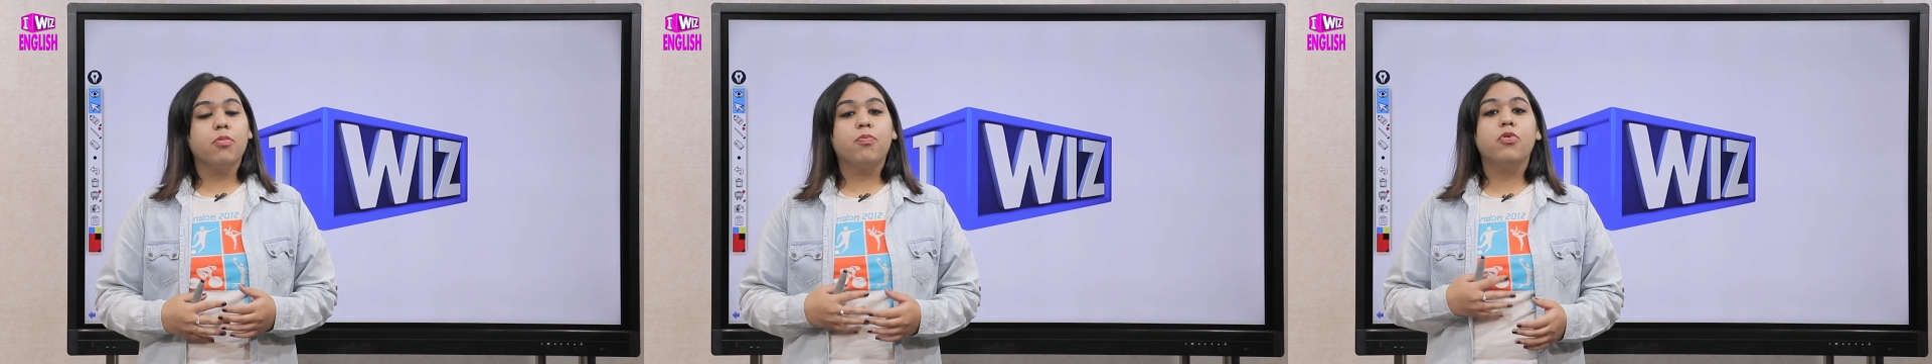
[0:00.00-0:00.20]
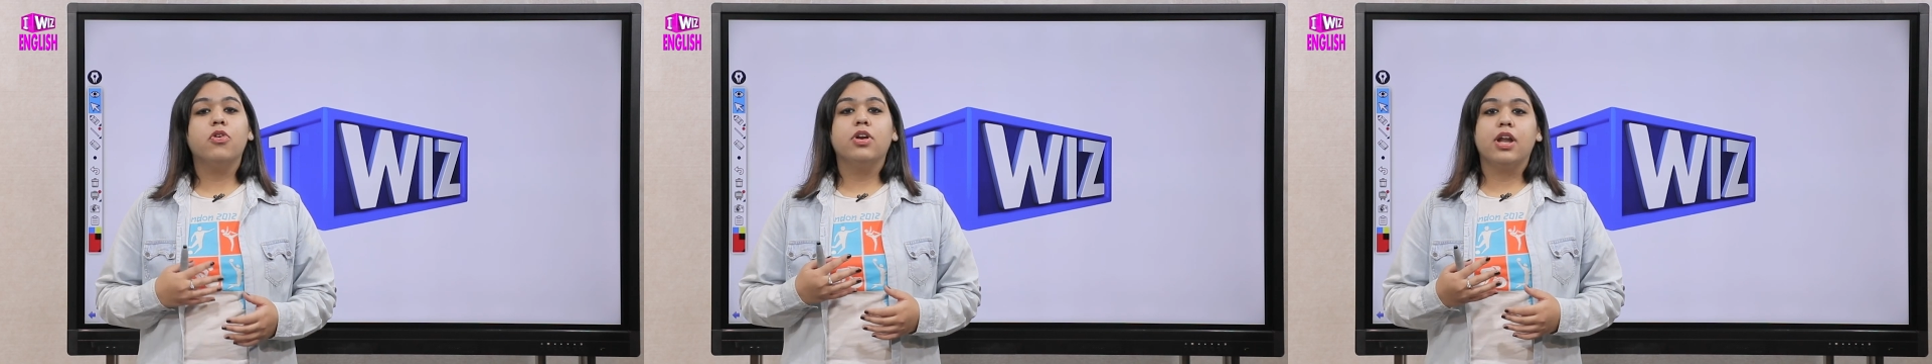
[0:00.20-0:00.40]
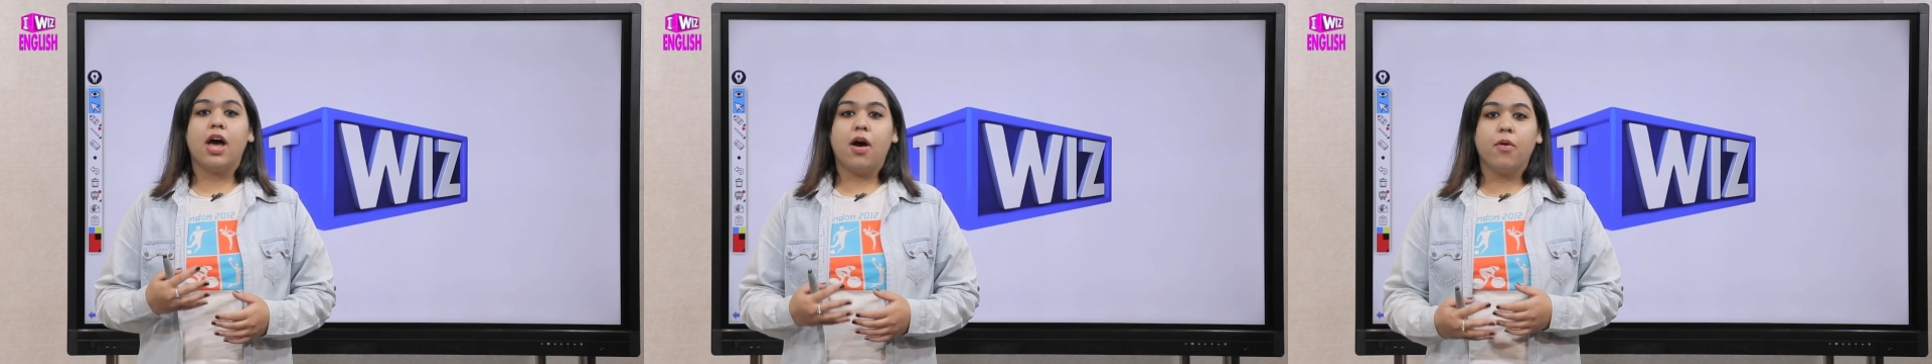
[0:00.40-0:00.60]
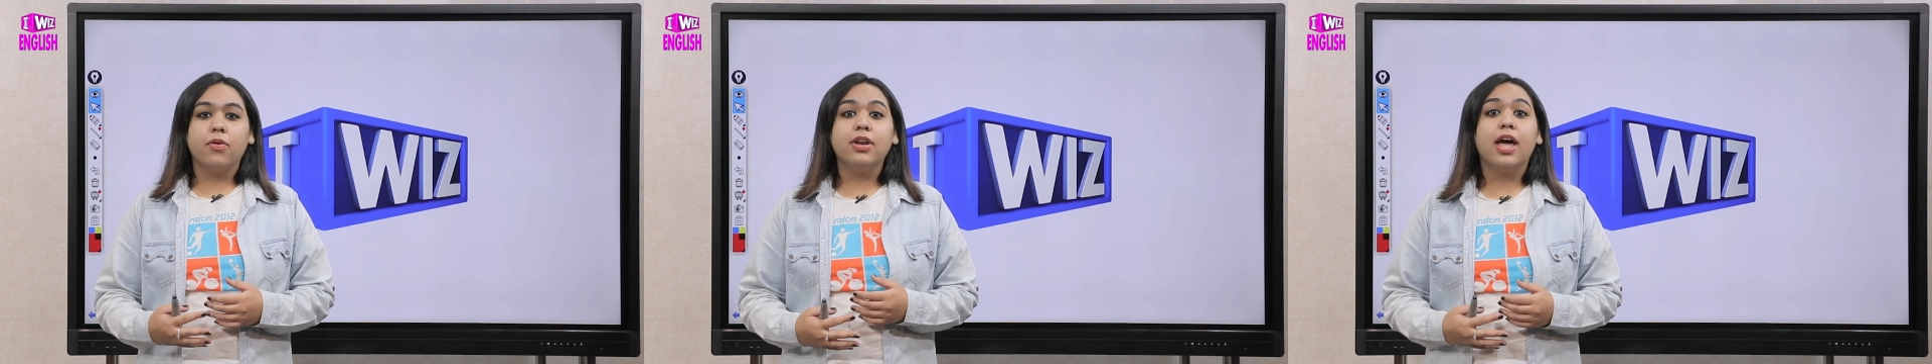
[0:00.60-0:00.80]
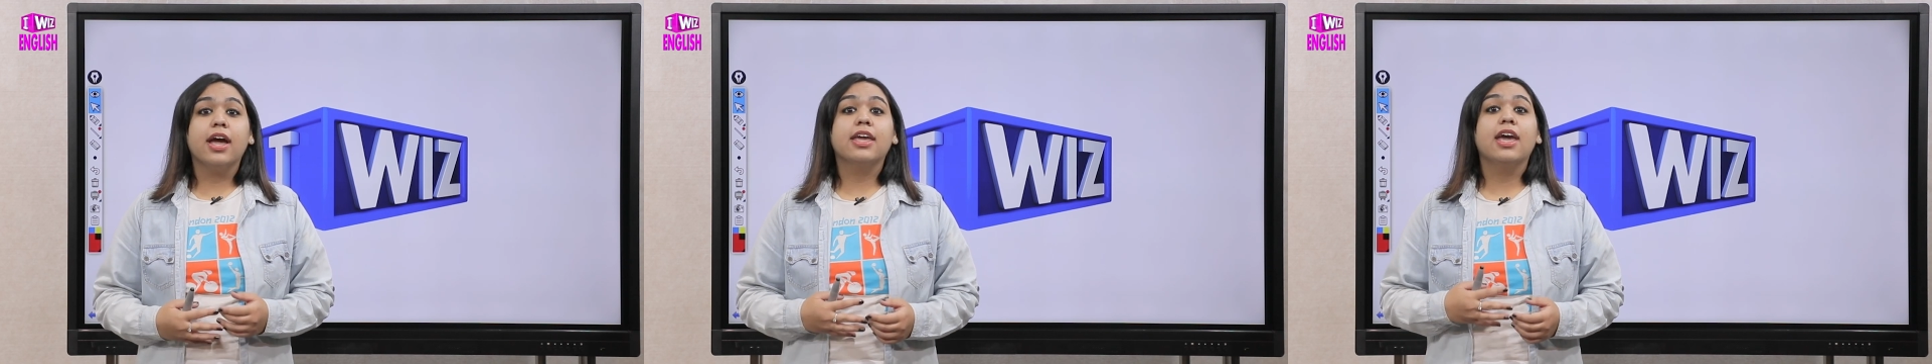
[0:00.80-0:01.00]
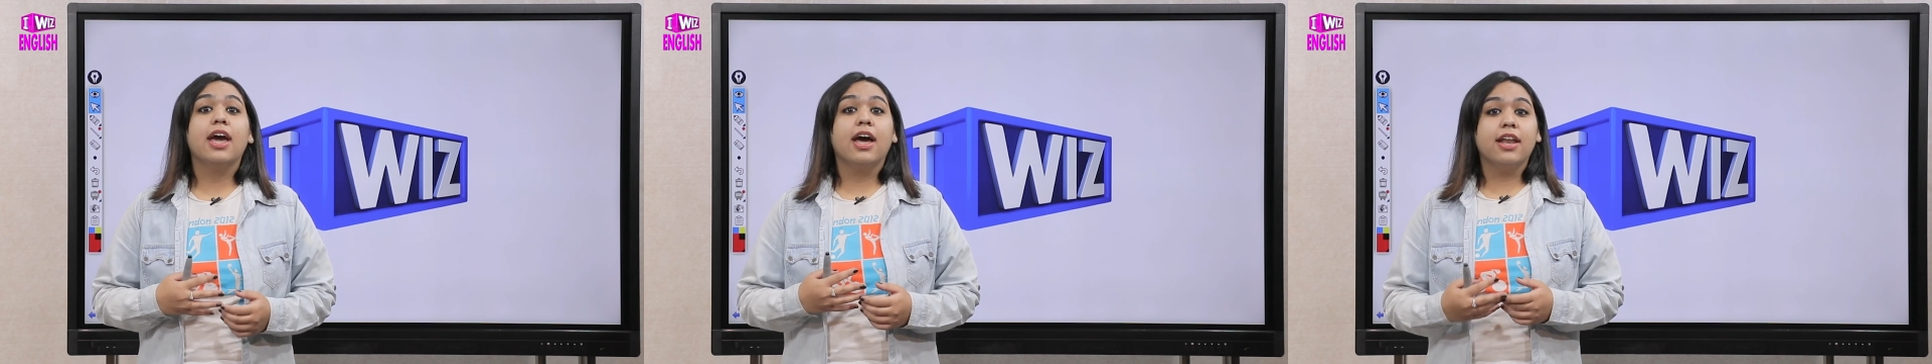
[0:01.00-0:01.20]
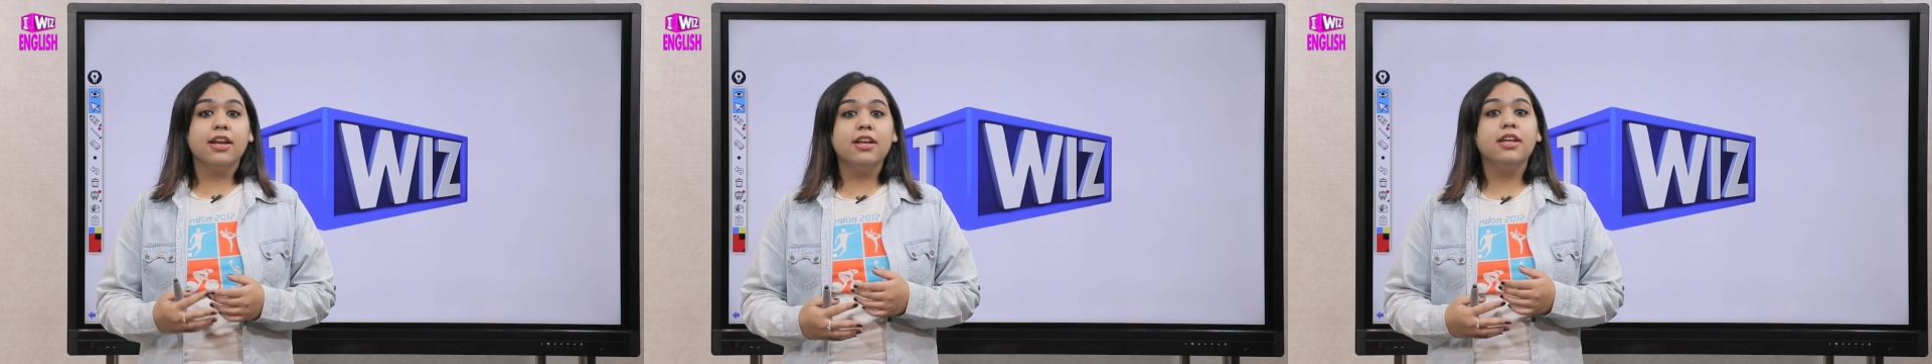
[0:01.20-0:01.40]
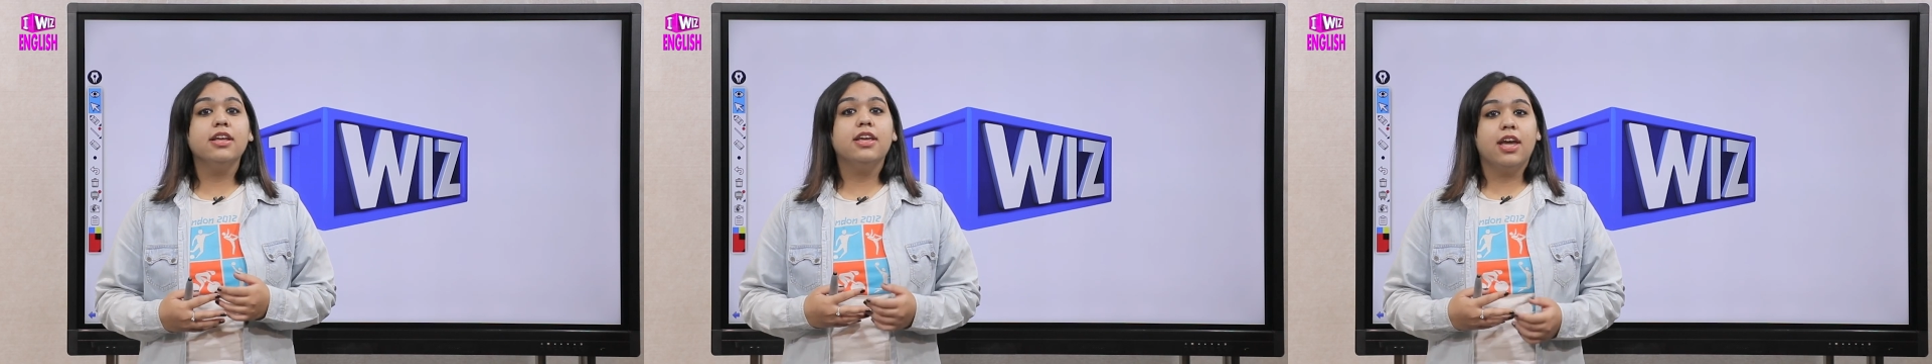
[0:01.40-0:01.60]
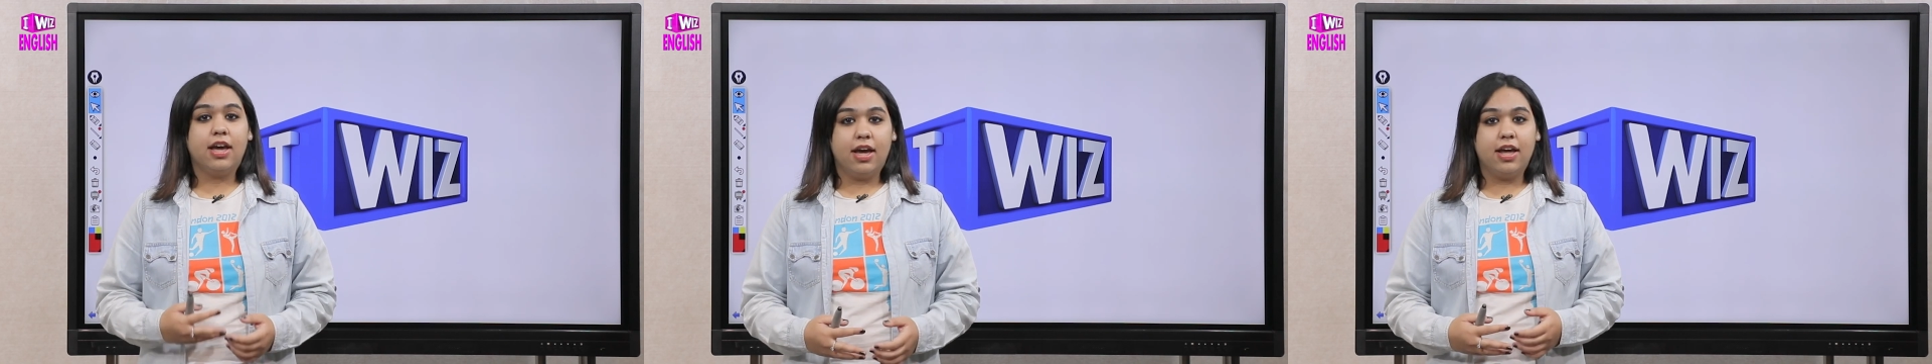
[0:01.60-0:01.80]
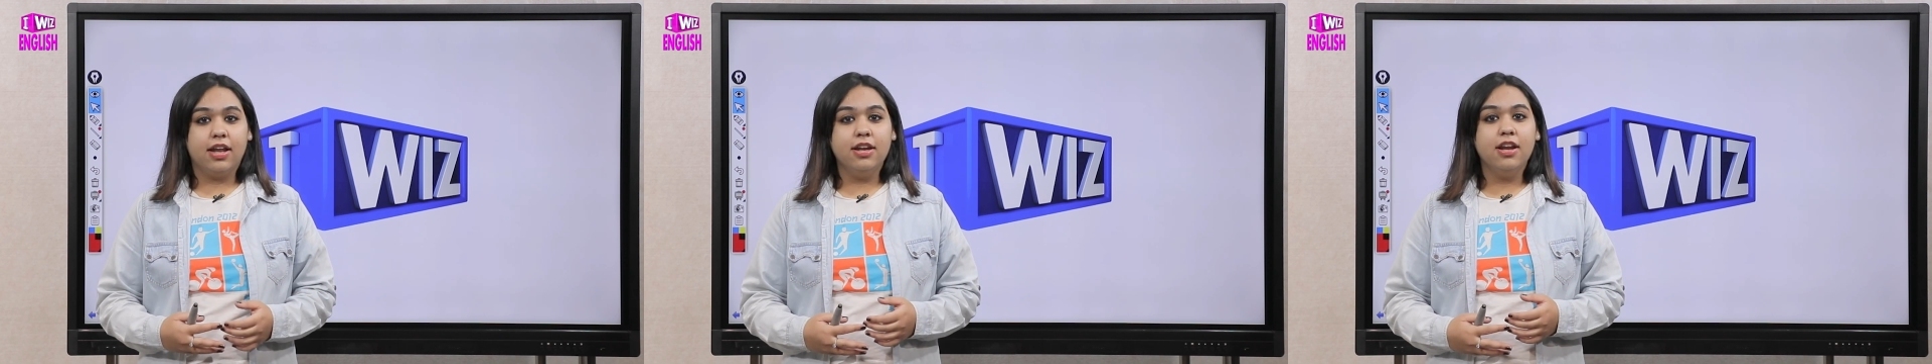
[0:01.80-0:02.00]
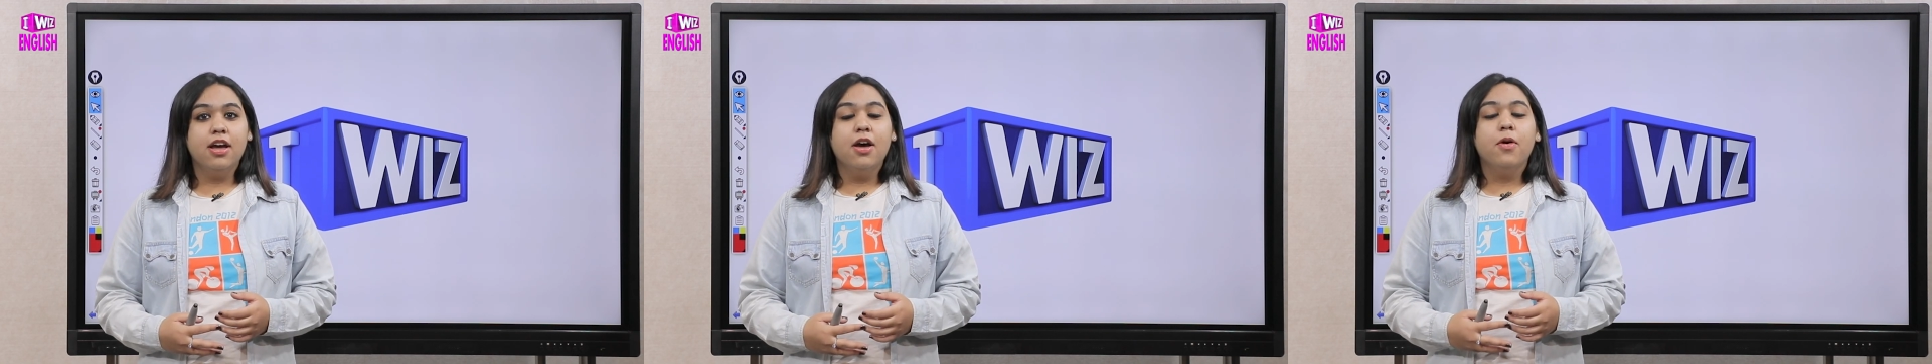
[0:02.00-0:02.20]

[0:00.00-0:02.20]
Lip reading: pronoun again and again,